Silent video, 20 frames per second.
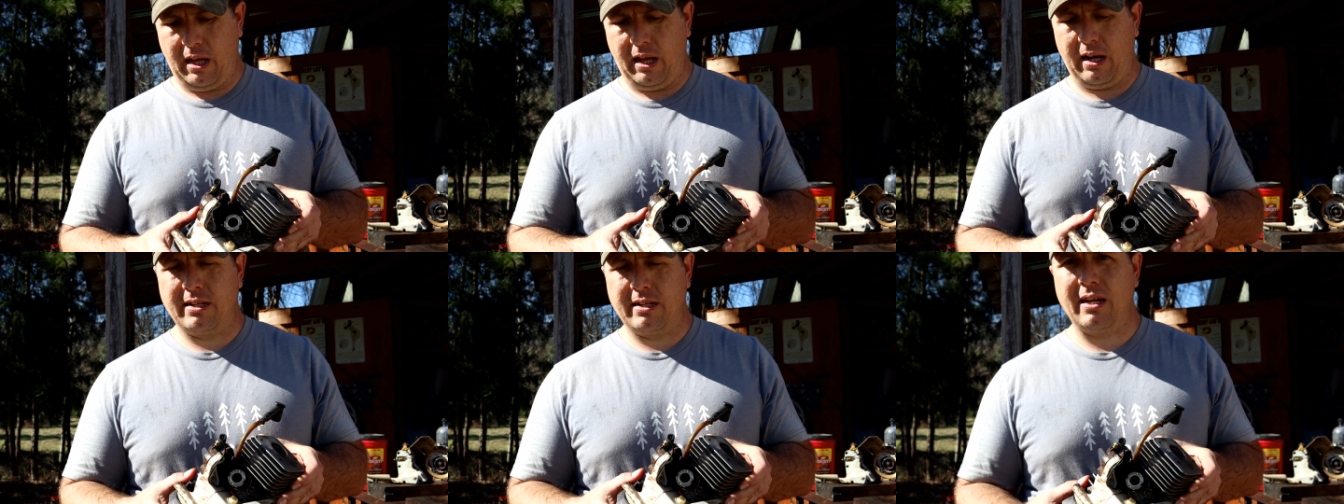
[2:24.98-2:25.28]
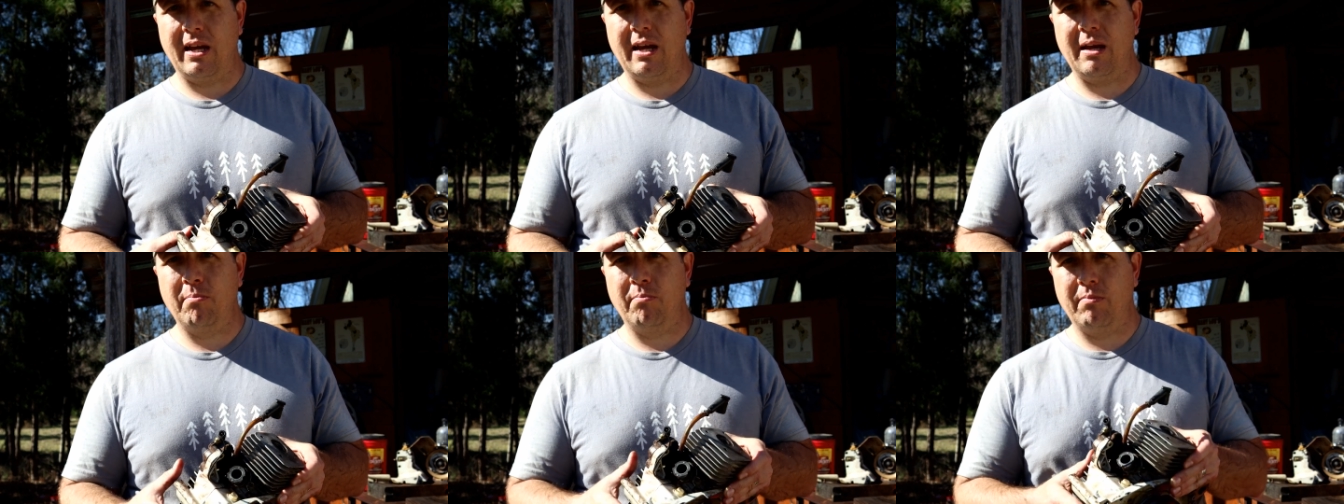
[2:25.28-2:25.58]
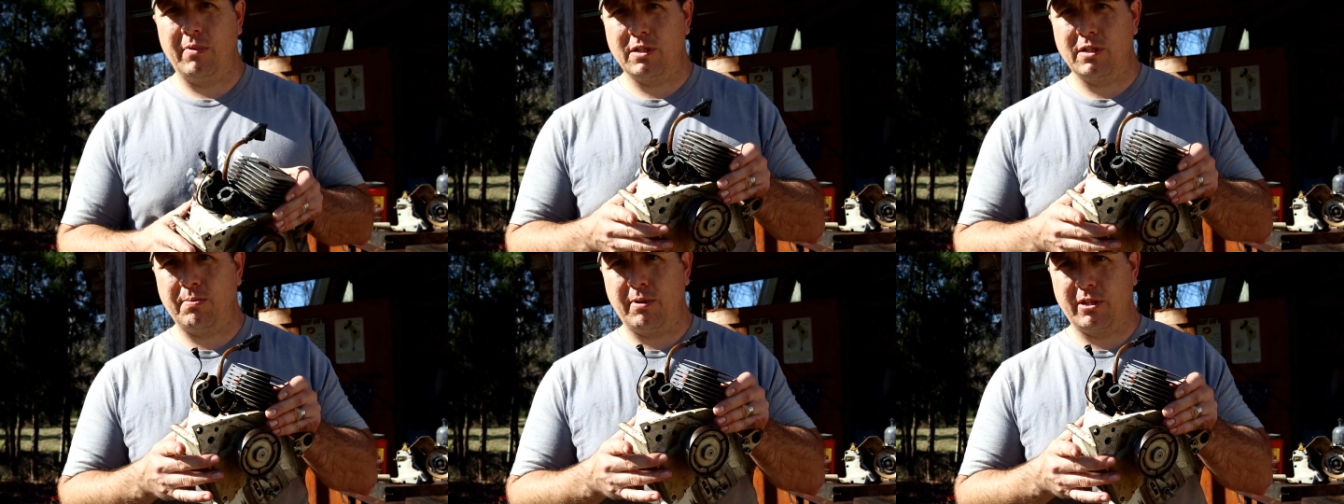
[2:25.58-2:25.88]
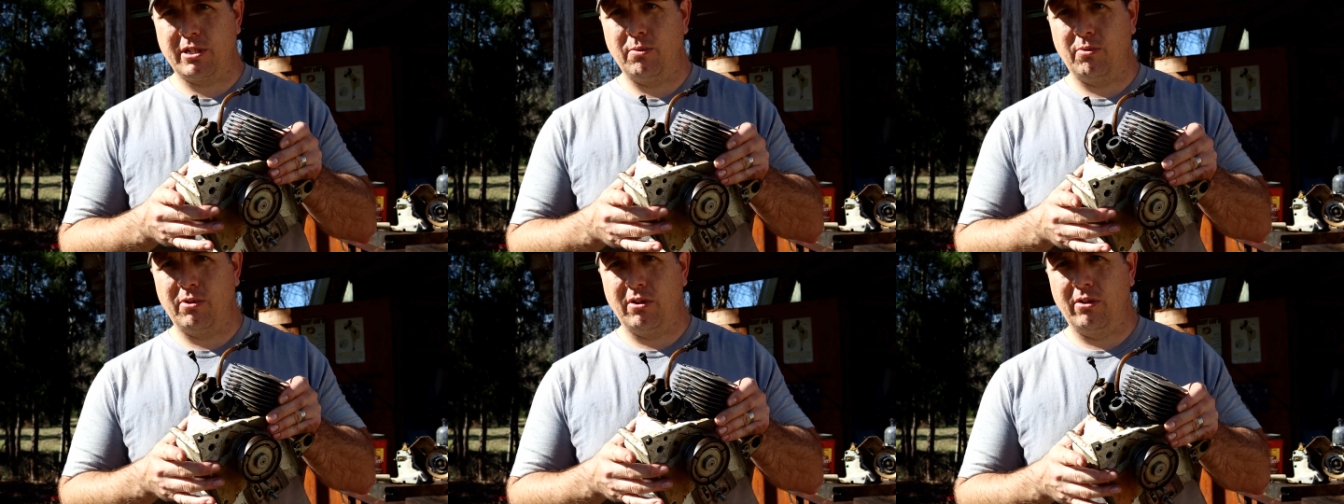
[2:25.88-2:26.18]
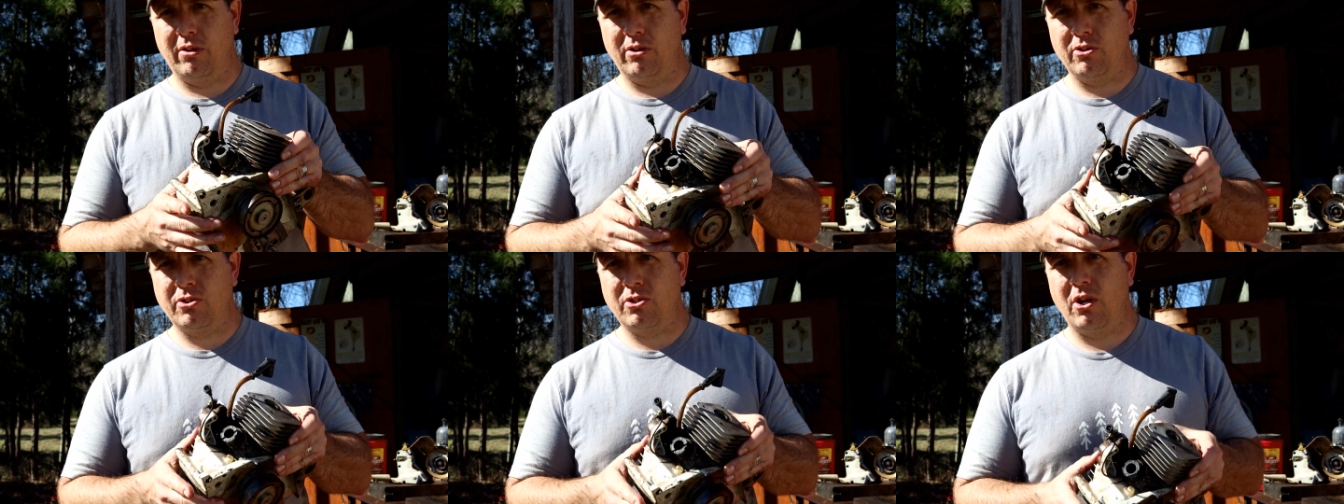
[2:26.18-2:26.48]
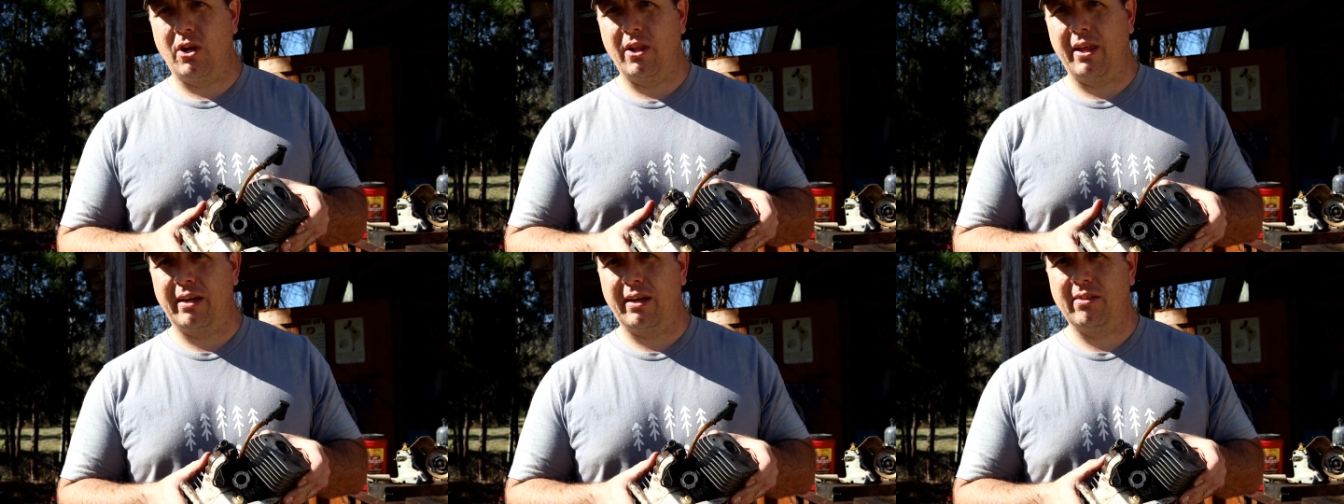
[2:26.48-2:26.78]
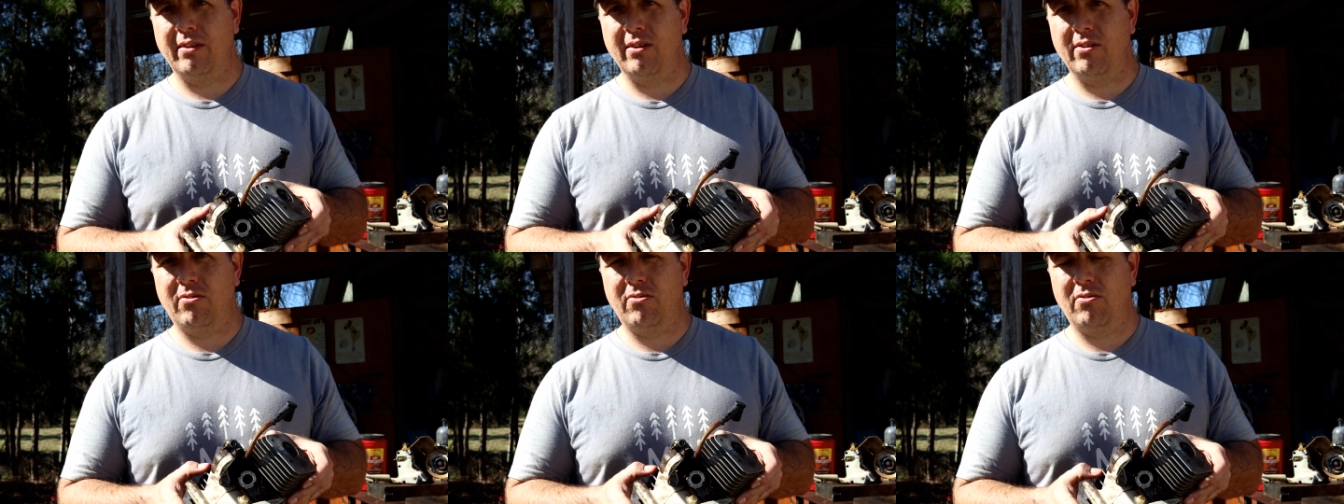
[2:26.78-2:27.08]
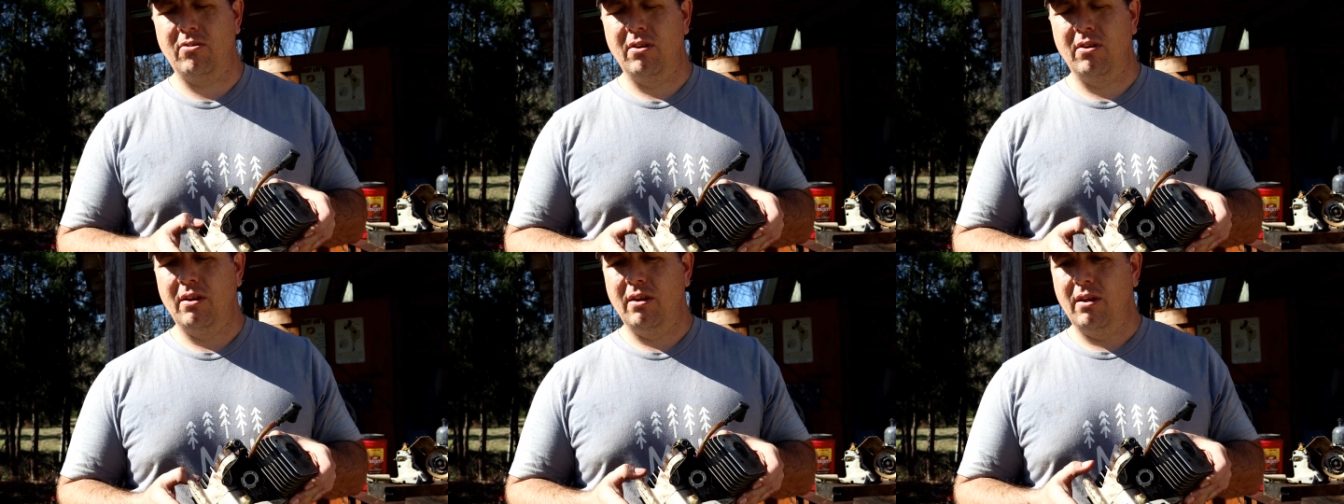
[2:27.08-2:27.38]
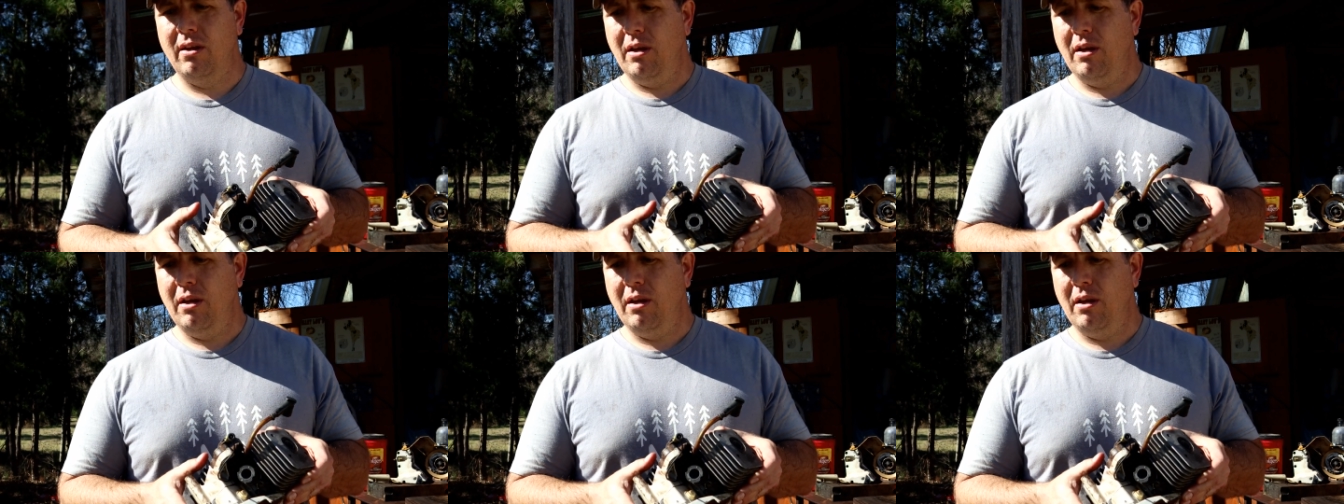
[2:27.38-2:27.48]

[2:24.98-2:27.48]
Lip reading: at a time, especially with a little saw like this.